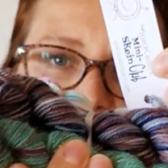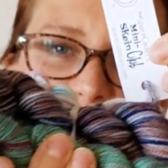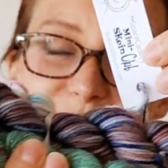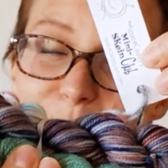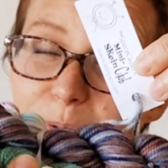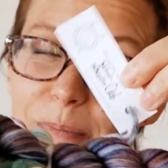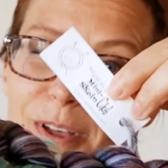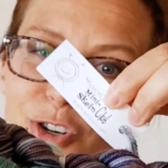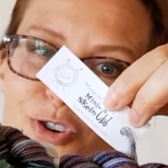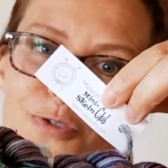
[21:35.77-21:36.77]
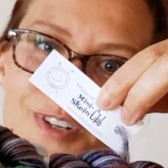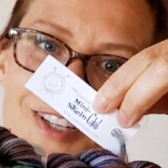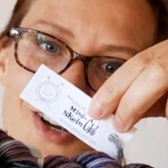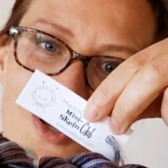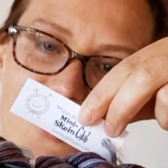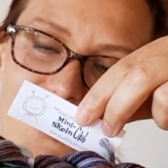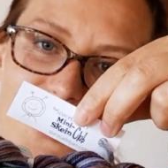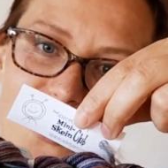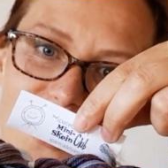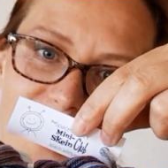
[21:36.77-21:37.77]
club, so I'm not sure if these colors
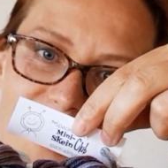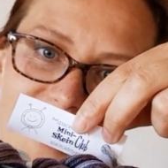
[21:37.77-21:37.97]
are,